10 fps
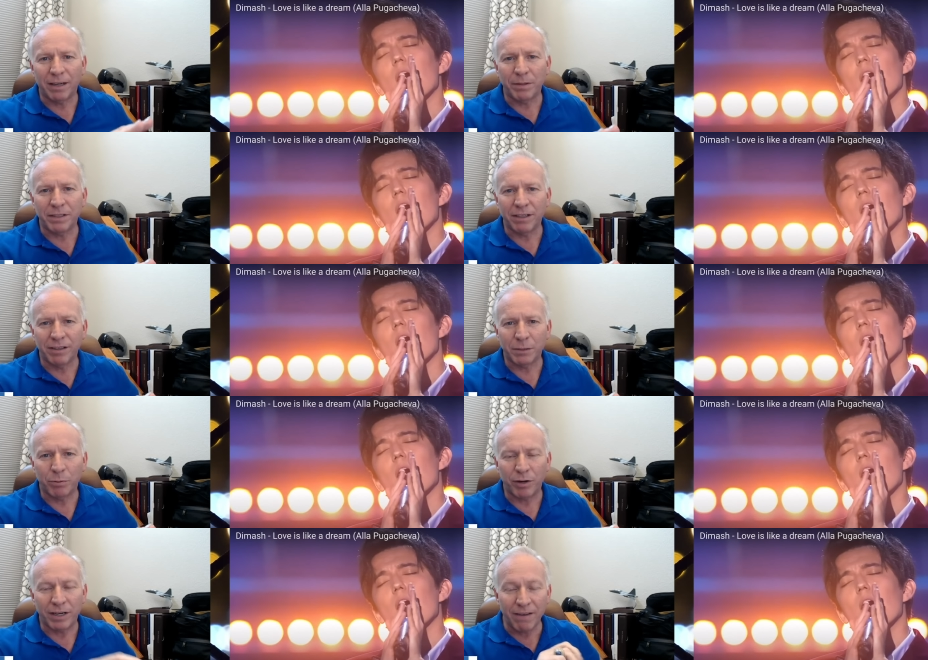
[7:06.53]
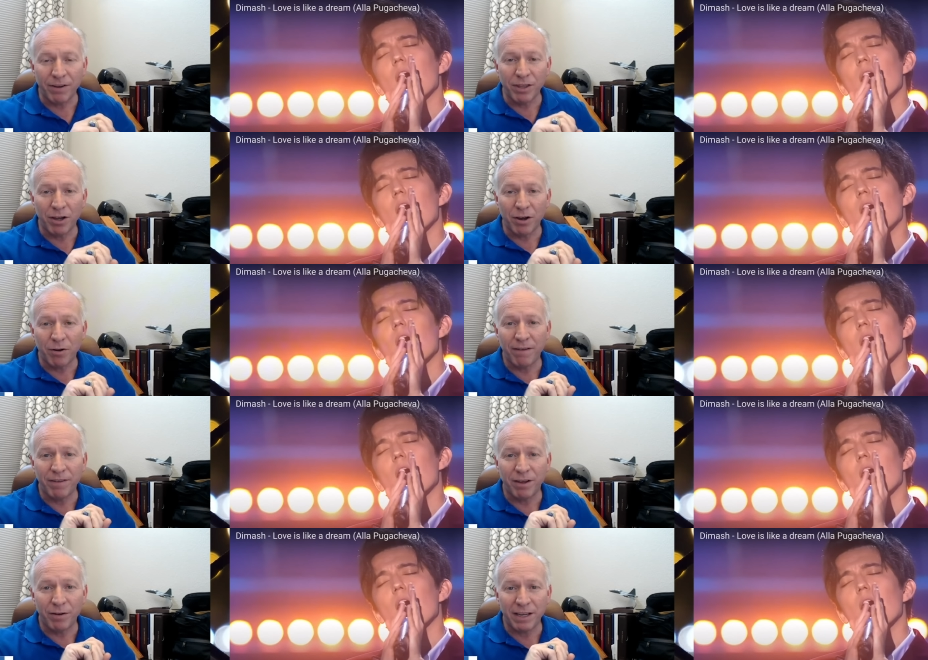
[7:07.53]
Speaker 1: until this point. Even though, even though he
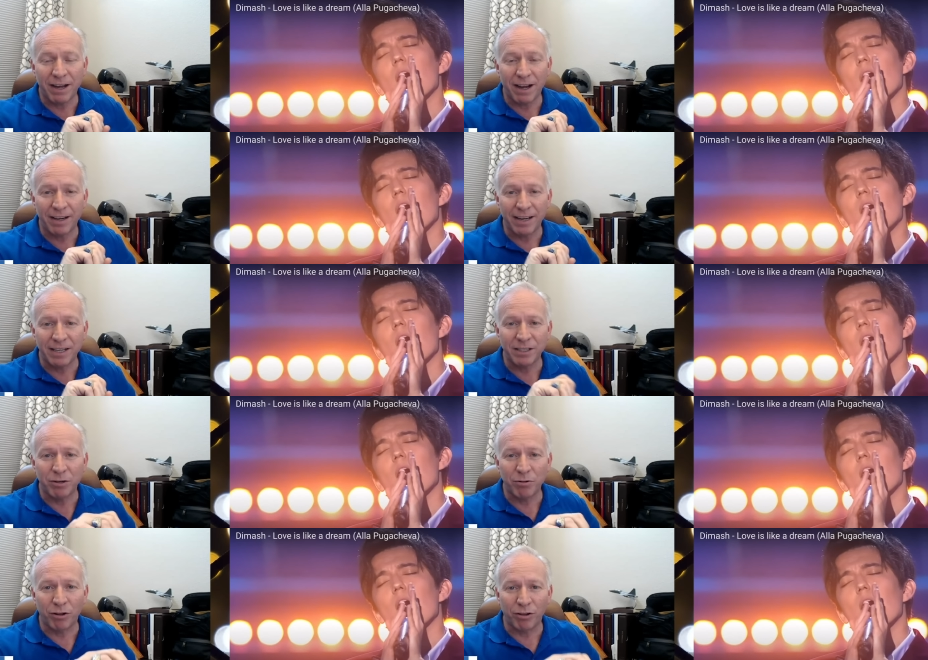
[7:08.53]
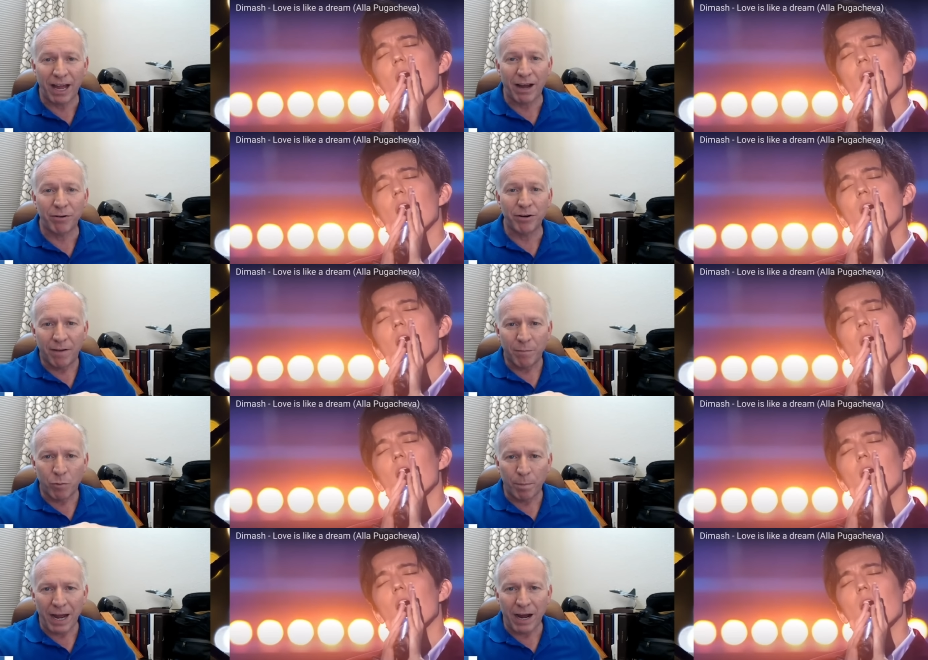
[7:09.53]
got into the louder, more
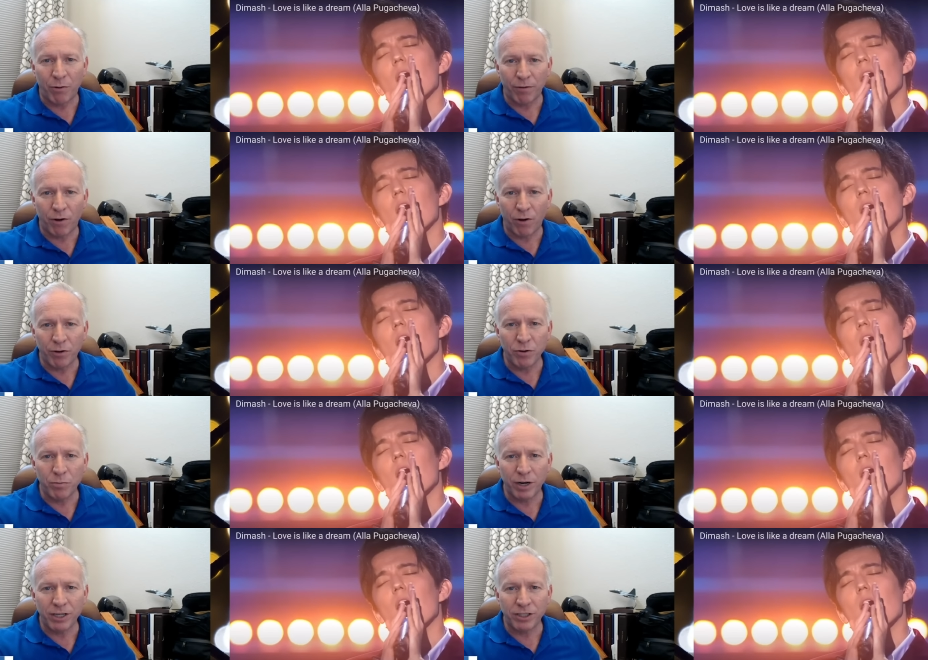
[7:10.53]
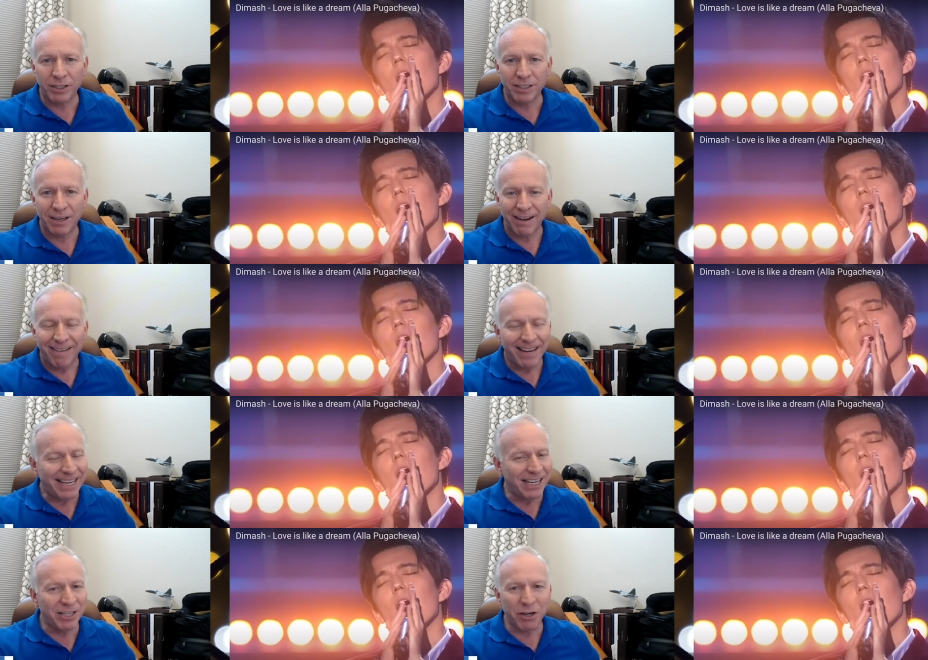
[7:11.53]
power volume ranges, he didn't
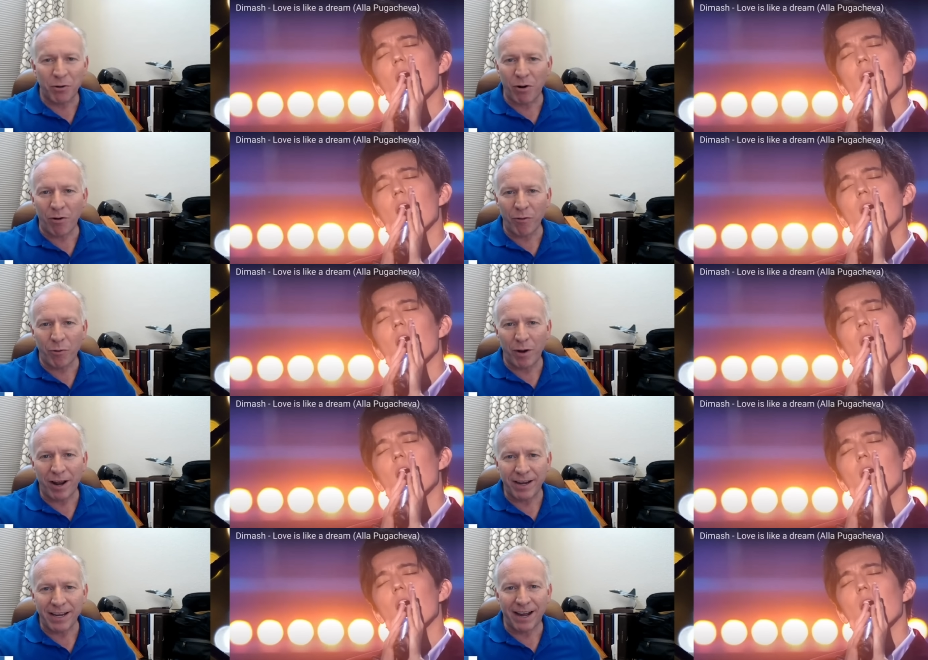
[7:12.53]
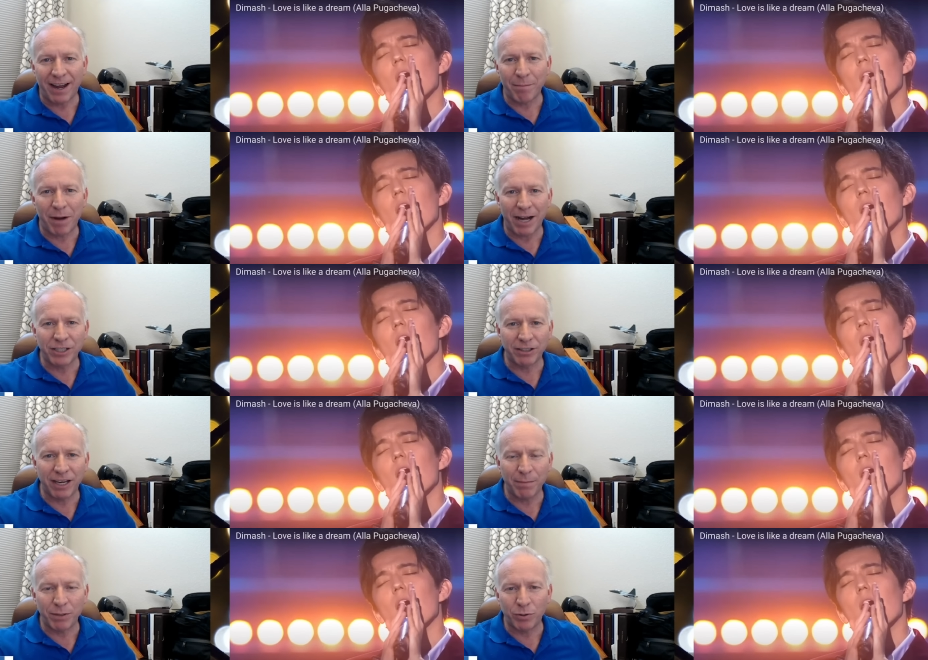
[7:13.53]
go all the way. He kind of modulated
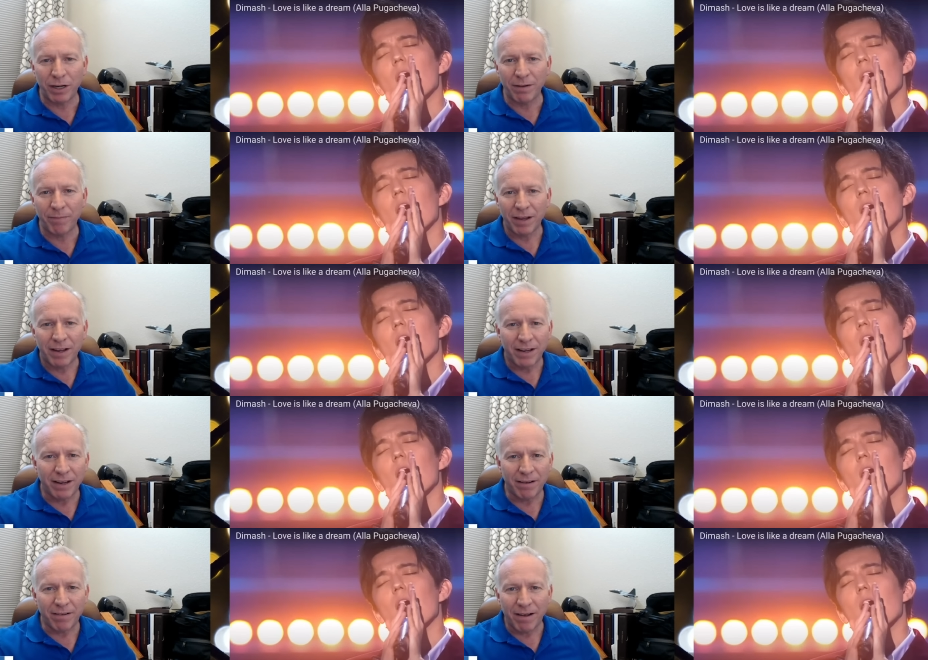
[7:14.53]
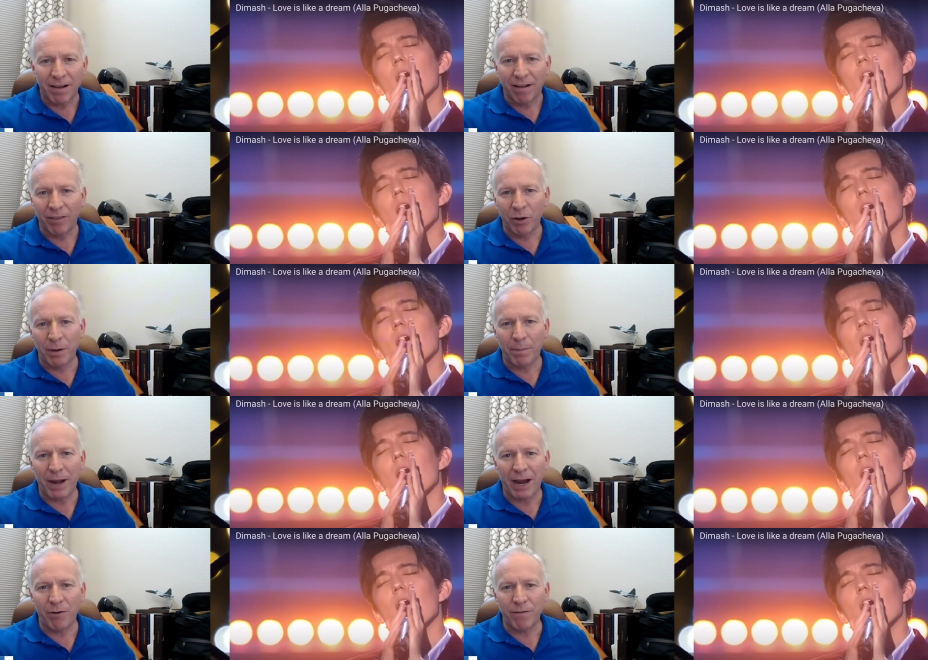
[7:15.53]
between a little bit of power
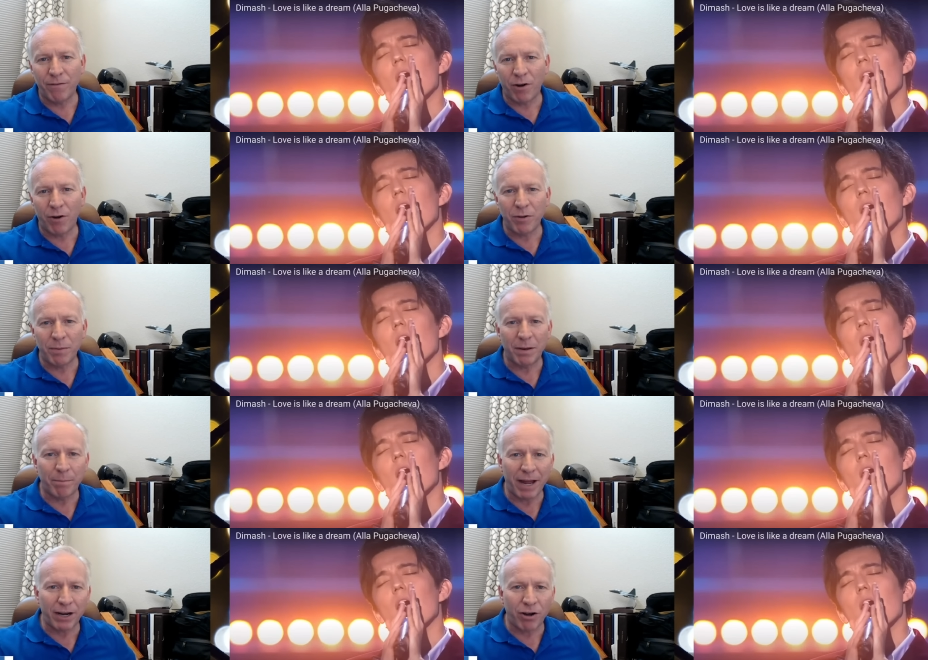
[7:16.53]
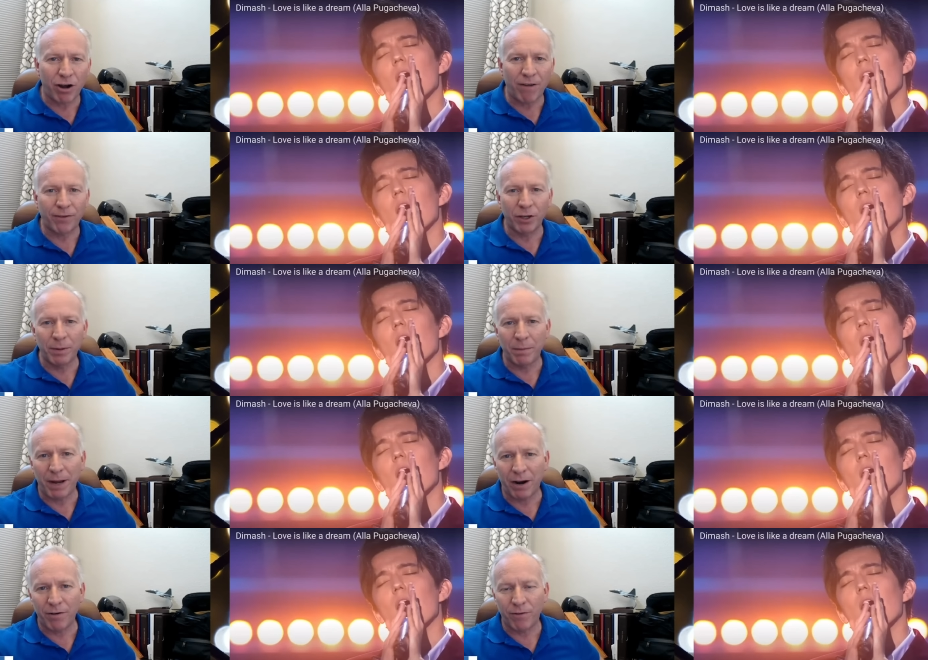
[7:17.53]
and volume and then back off, a little bit of power and
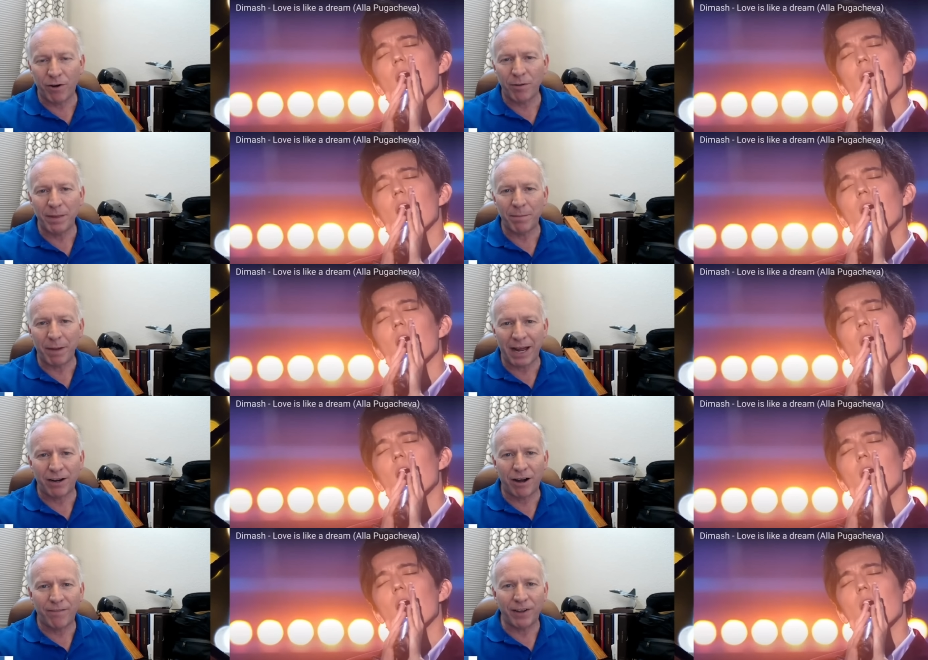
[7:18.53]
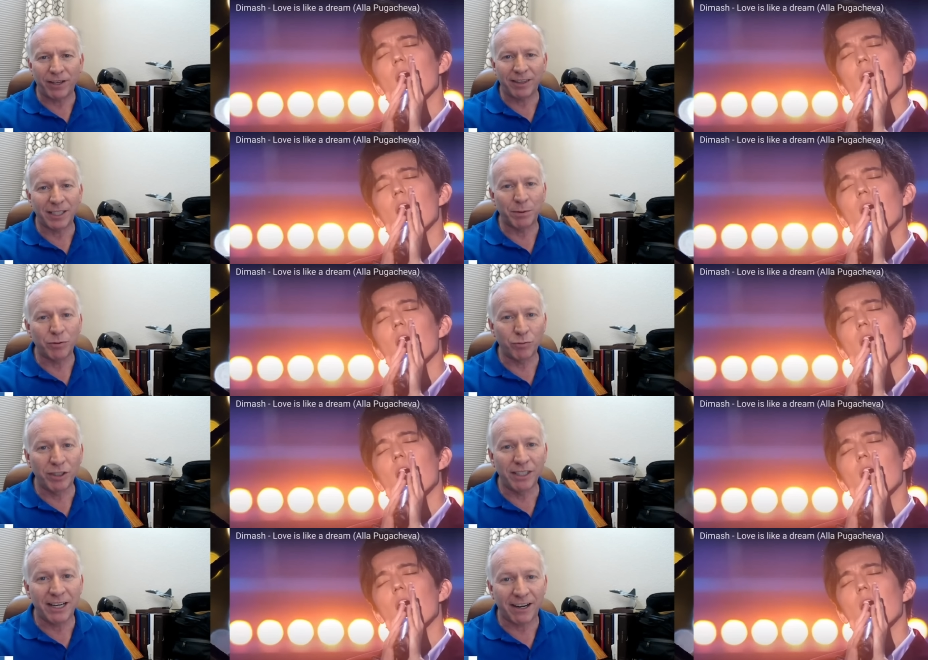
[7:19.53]
volume and then back off. I thought that's been really
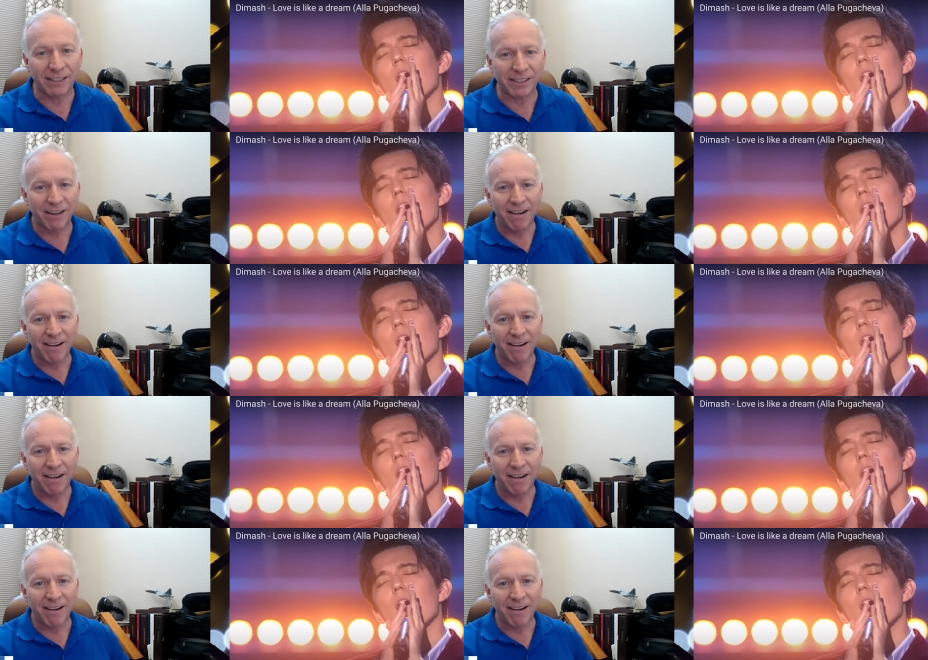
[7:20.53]
nice.